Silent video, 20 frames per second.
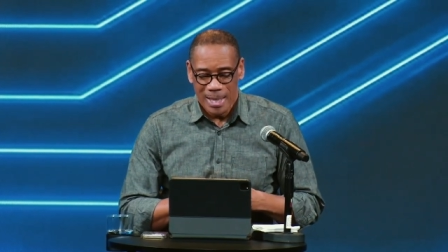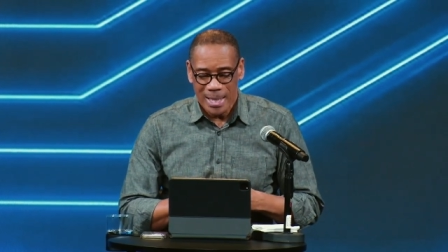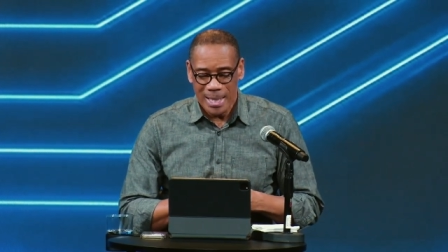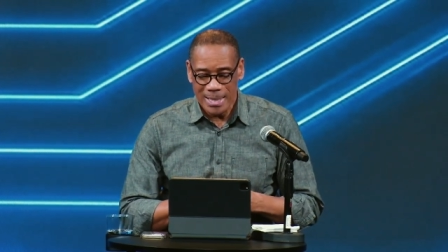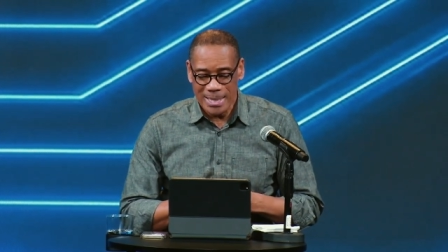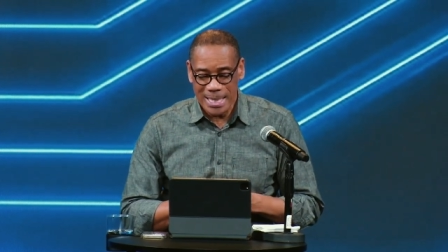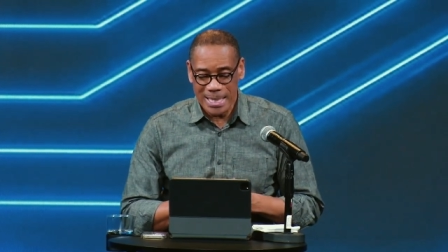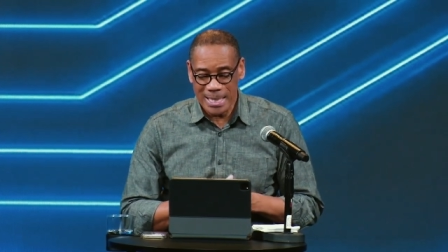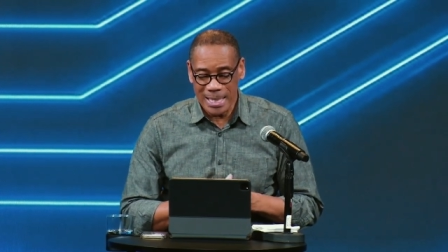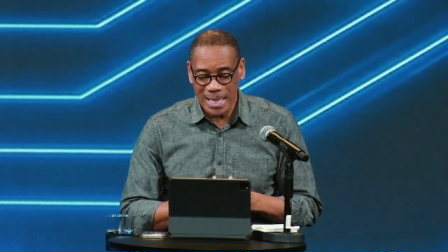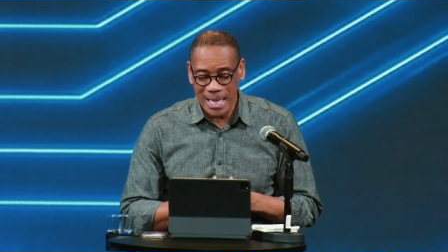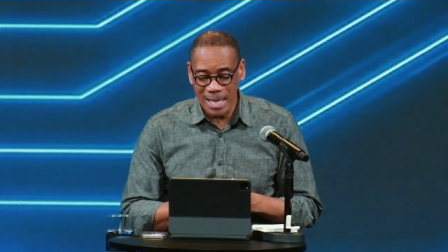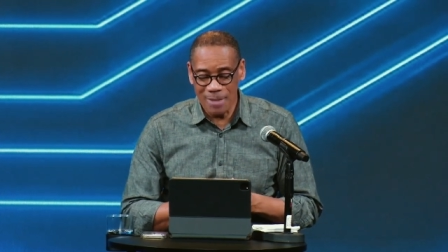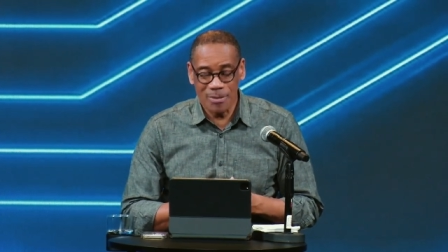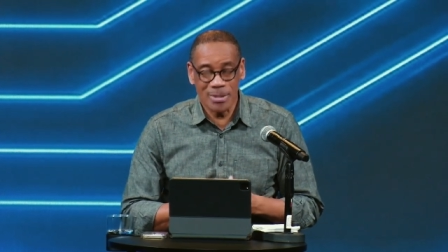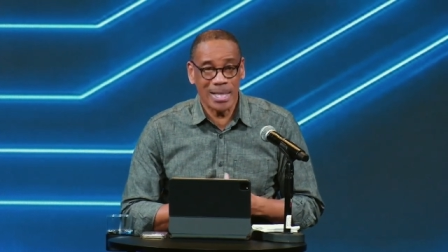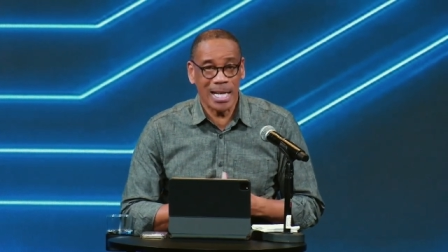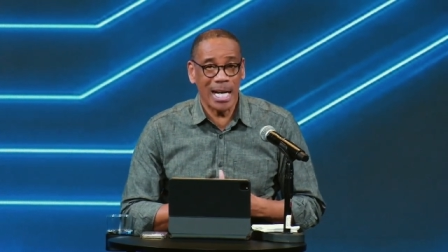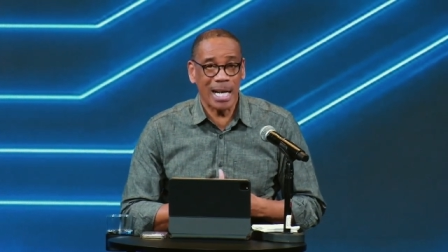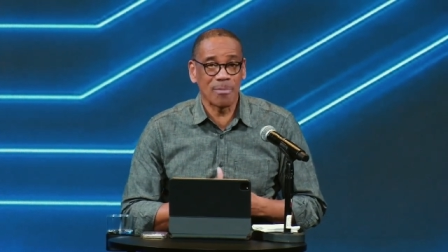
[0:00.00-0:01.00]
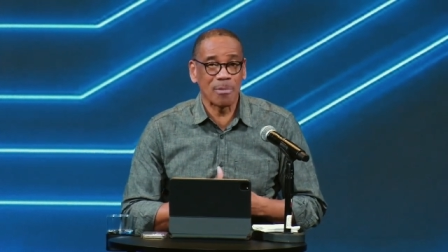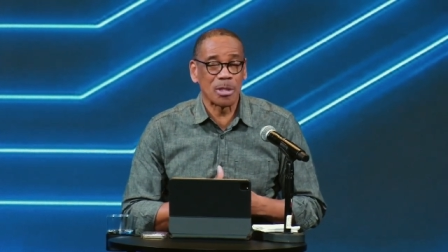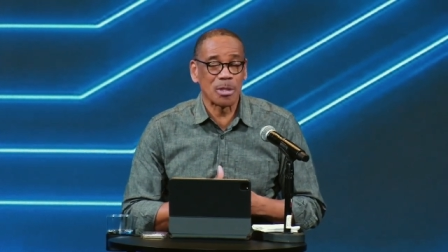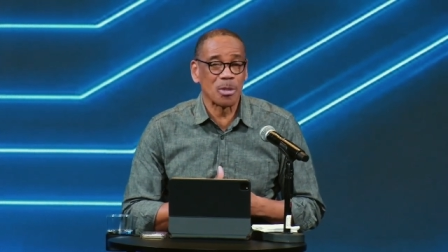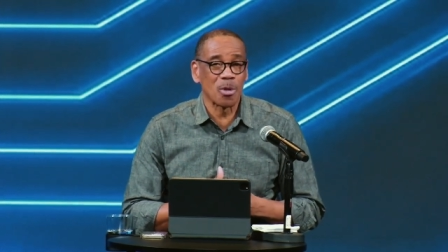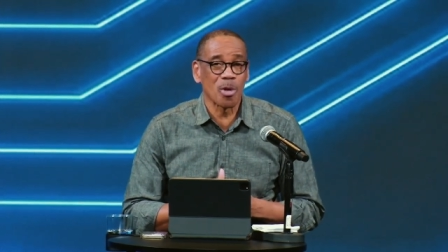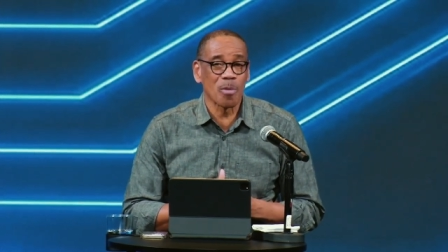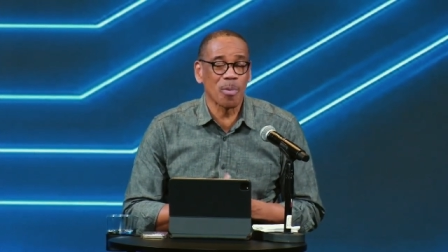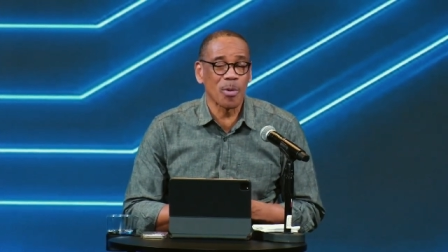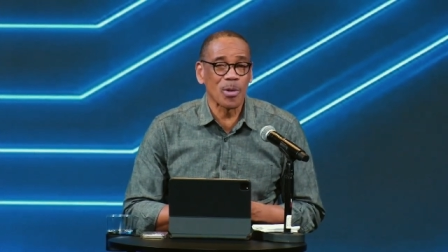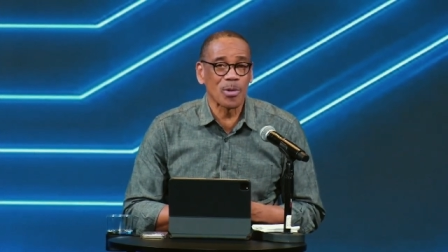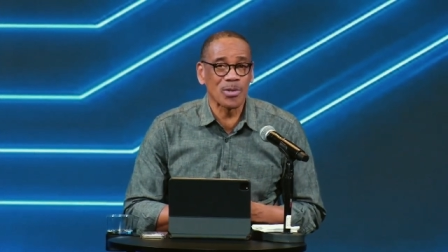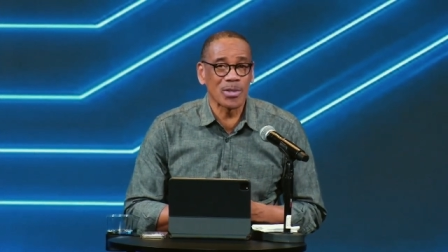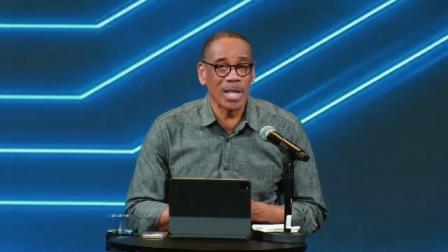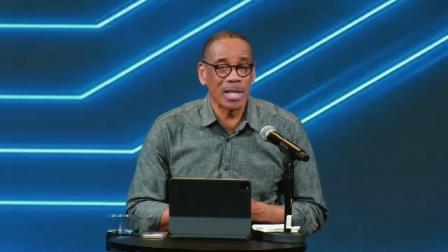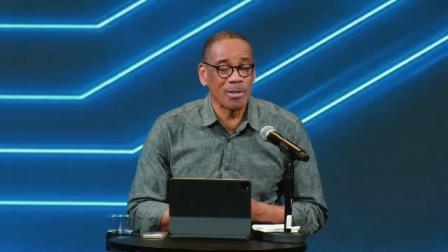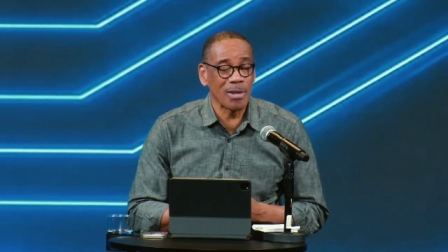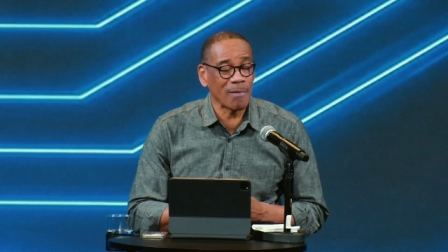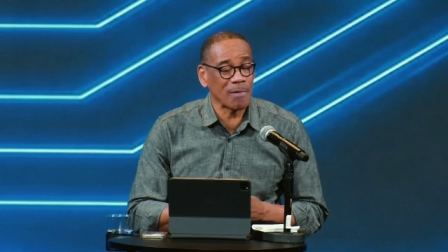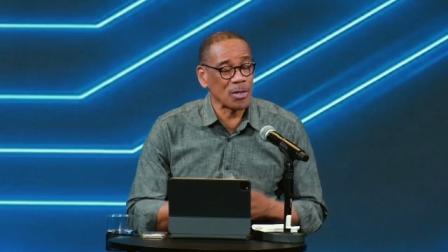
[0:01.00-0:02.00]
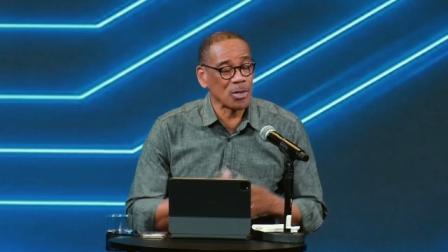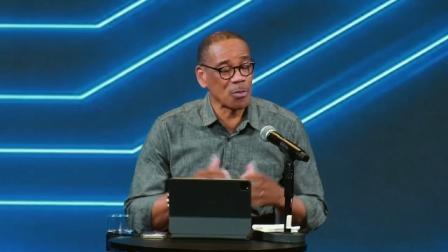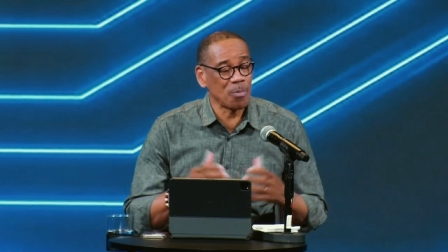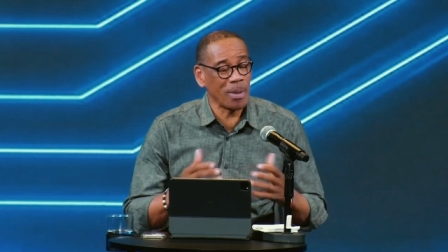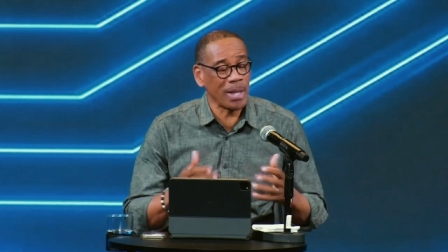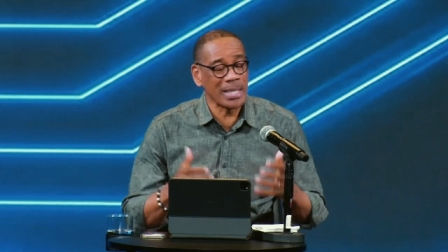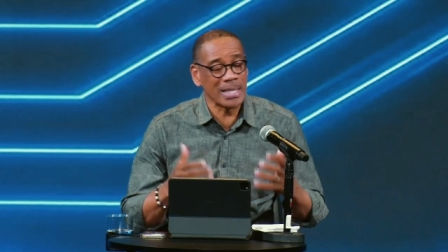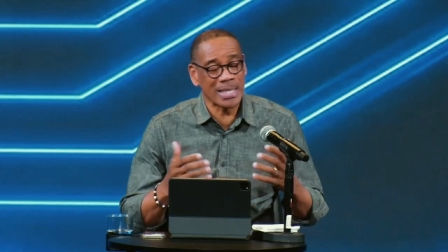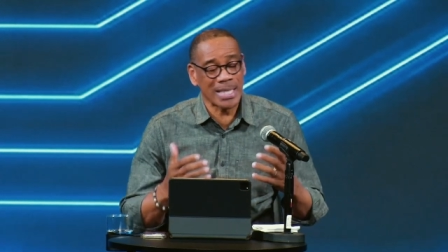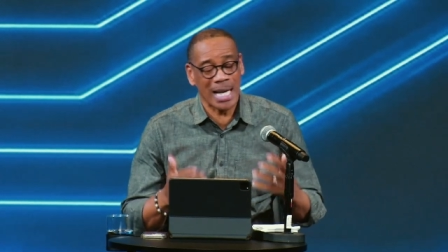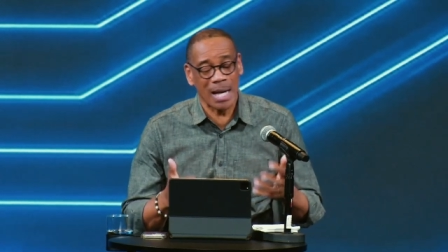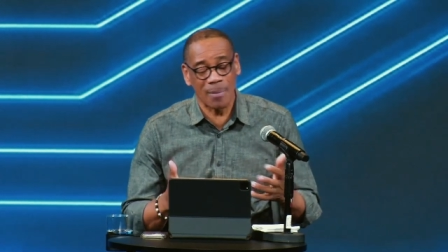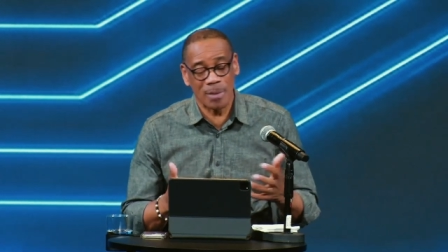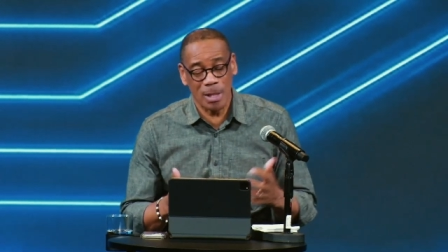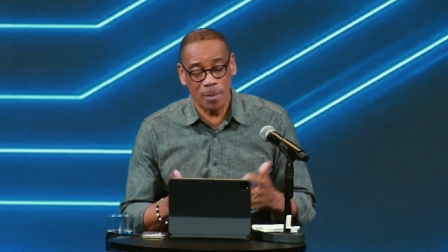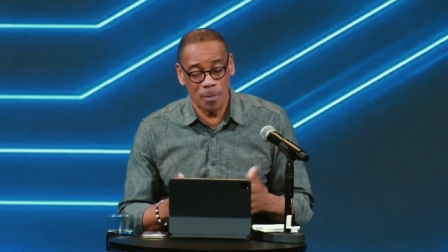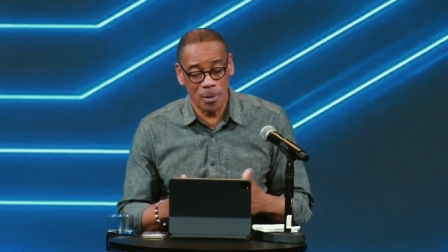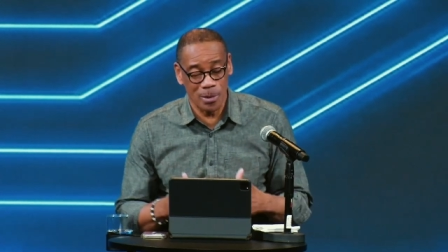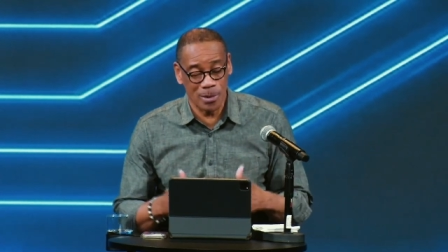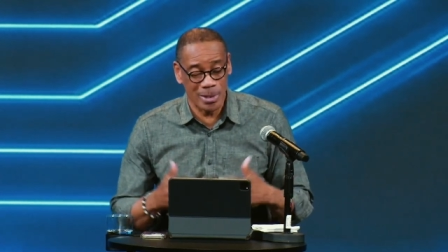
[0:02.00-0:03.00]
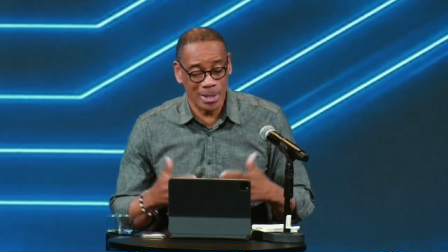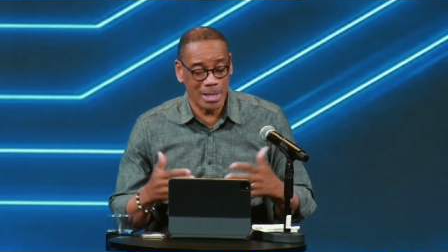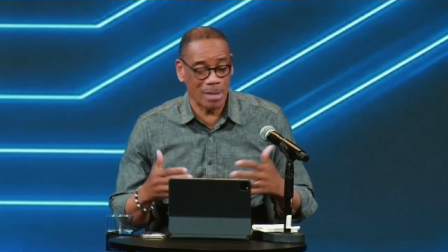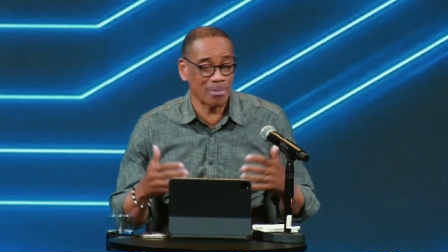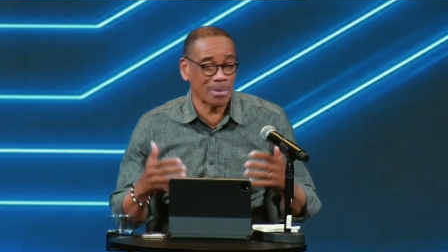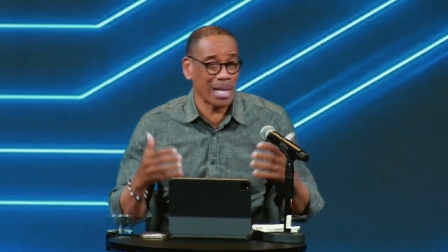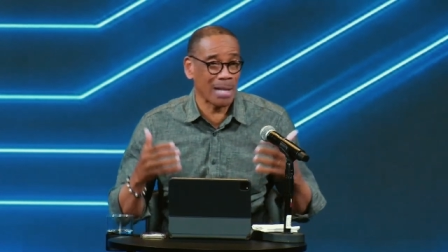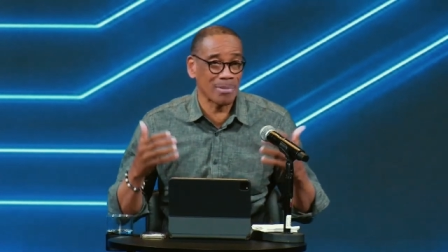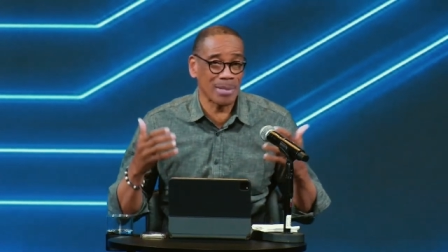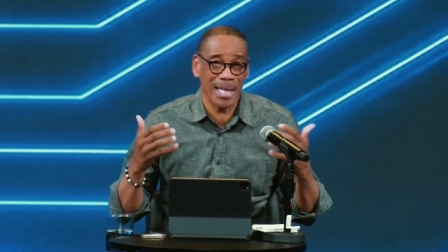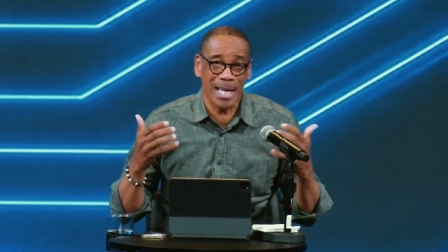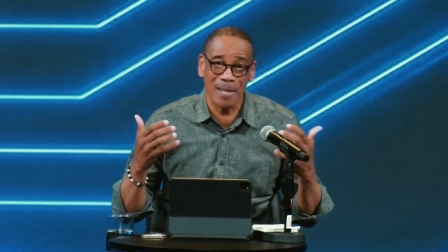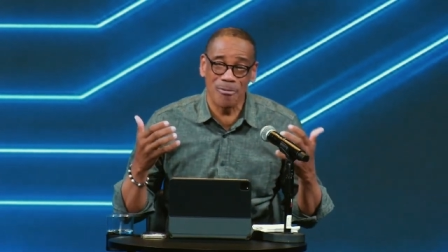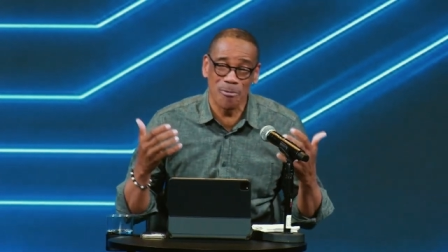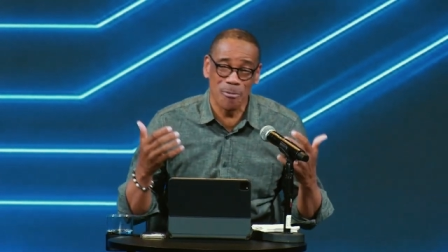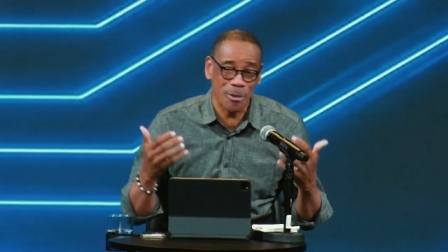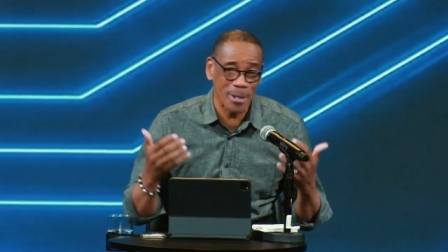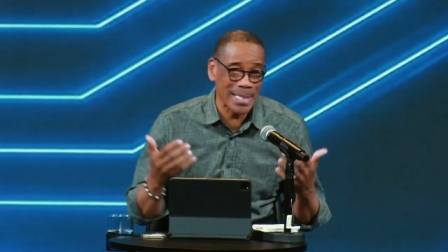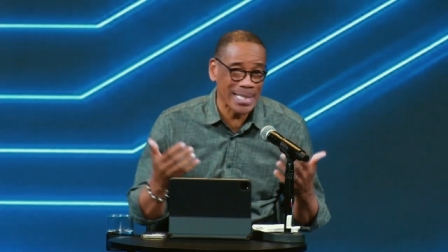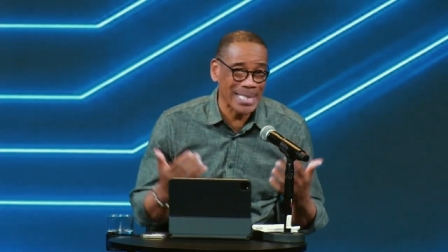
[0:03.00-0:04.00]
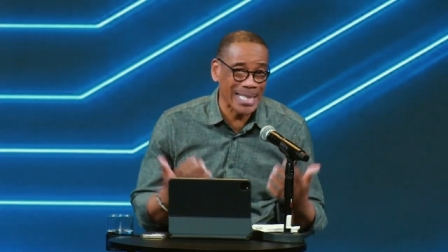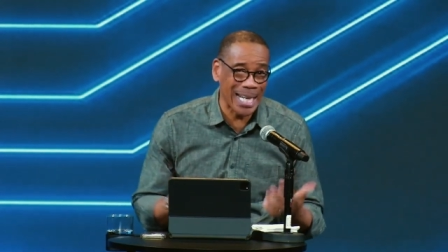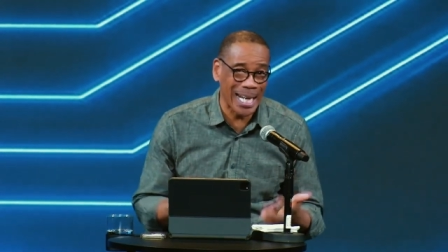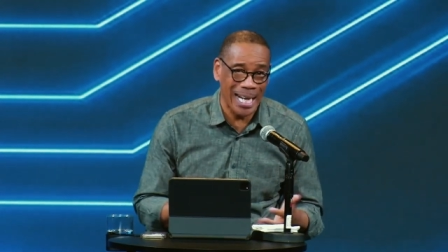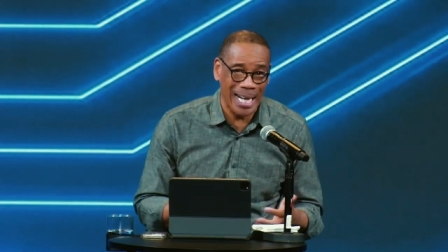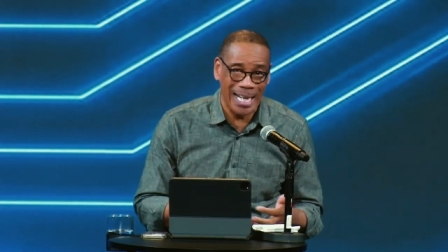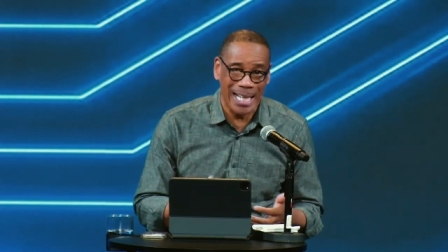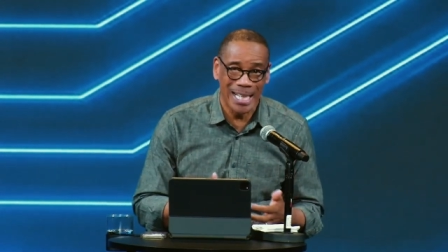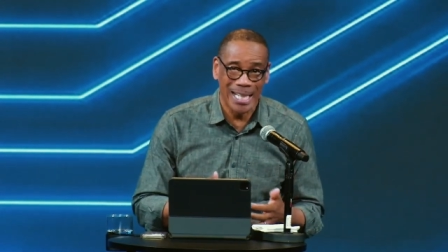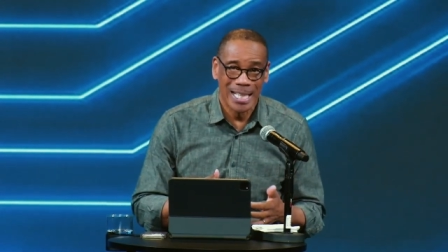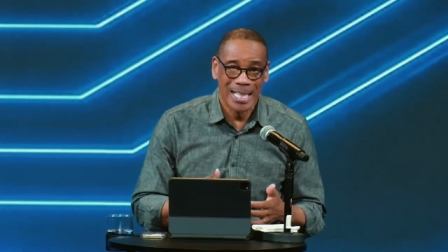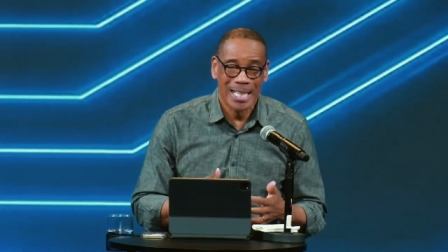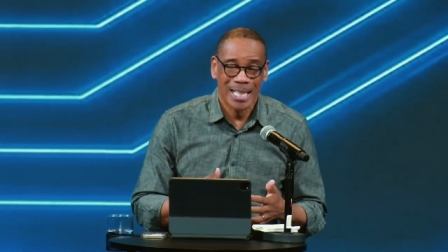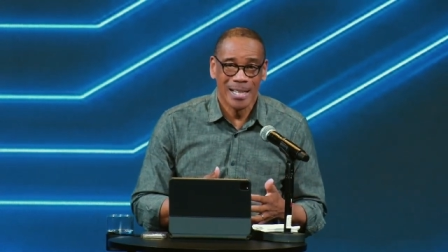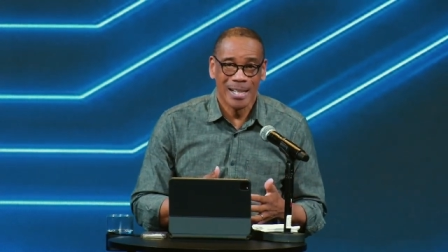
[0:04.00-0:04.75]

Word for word: It takes a lifetime to know a person, and you have to spend time with that person sometimes every day